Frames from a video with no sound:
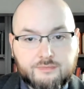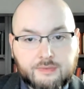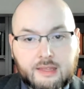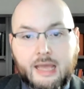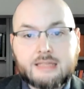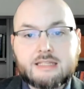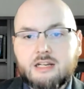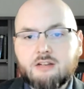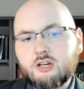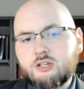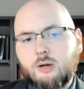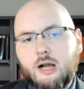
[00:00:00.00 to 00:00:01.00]
As any
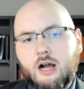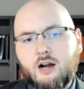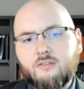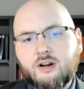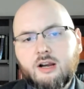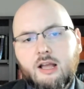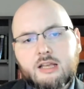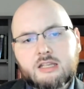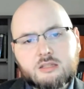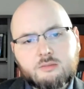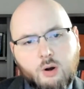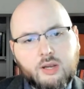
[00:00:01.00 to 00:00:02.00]
ritual, however,
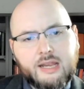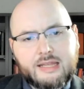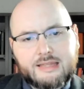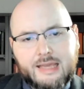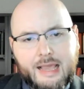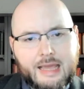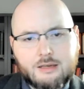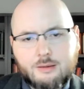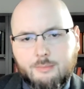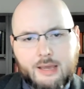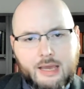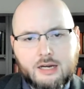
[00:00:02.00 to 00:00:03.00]
smoking at the hand
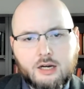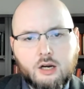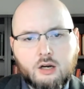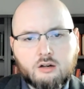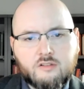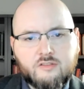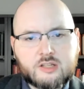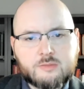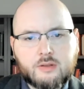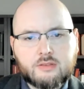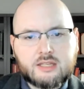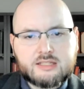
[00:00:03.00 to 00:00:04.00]
and banner reveals
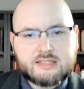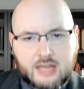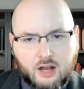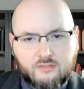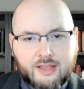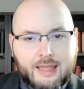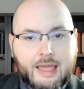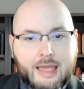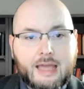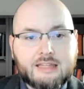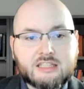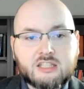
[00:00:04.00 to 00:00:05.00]
both the self
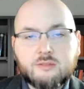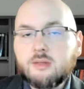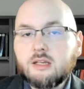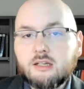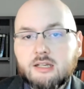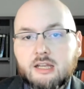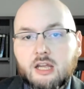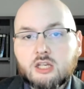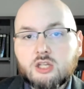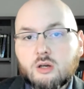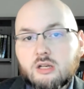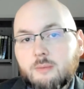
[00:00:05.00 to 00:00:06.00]
and the community
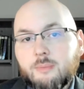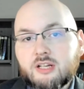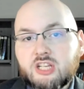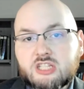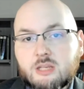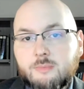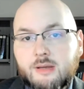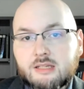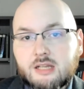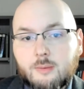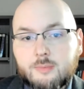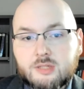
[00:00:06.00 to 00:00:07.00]
to any participant
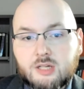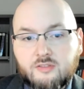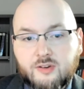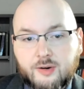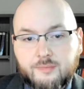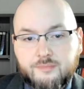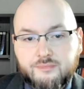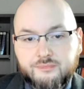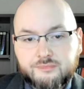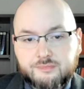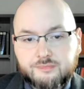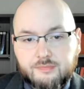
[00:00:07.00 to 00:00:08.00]
observer.
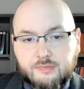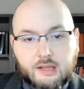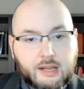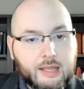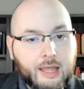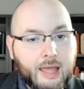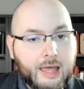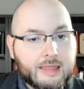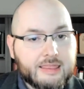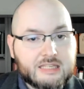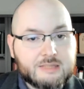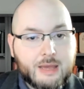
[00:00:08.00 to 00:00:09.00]

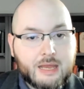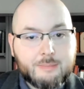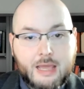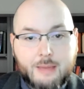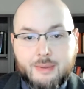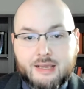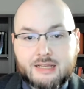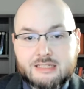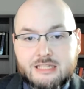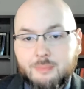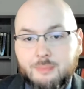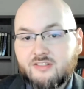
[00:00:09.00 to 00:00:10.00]
These men may be
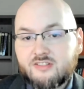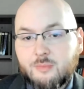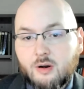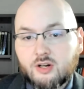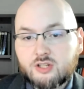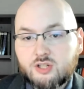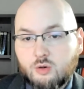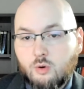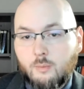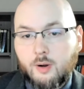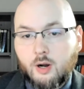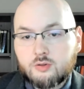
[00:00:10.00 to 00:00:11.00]
contemplative smokers who
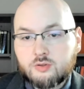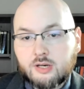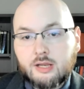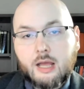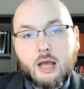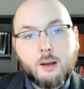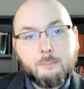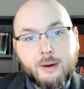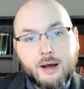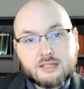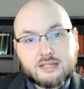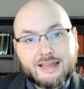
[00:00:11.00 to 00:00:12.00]
quote poetry,
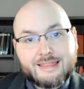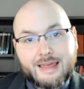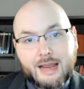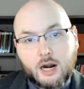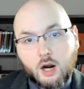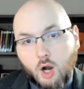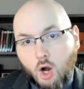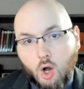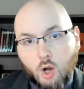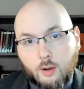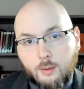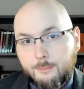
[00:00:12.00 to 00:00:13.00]
but they are
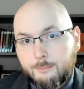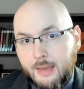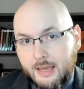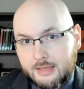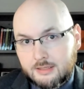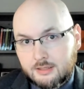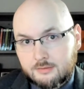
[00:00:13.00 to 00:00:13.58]
all men.